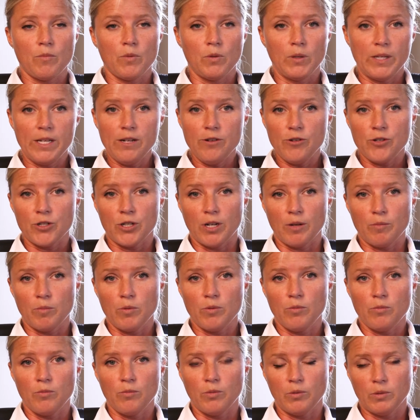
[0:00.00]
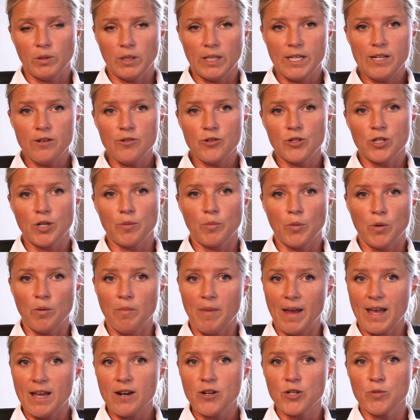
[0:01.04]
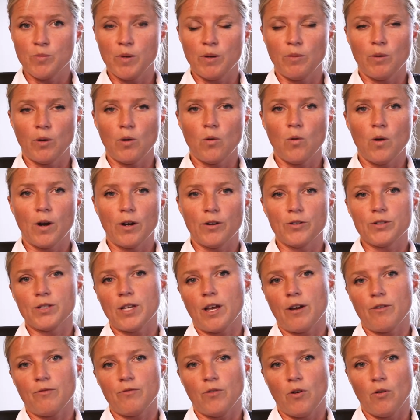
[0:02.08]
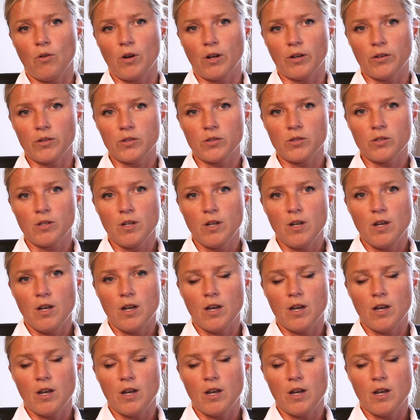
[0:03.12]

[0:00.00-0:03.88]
leadership. When leadership or management requires that focus,